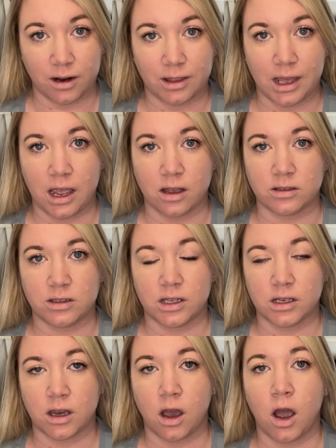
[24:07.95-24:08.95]
of the house
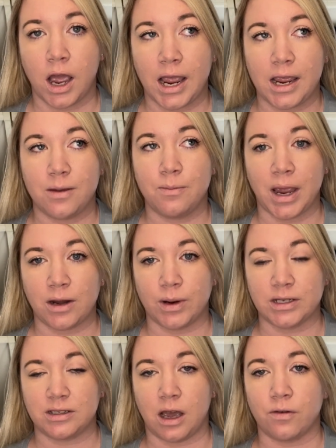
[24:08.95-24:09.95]
that I made
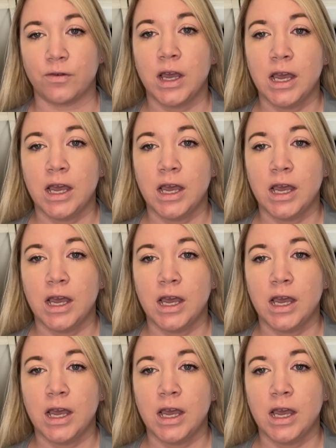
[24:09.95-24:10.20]
myself.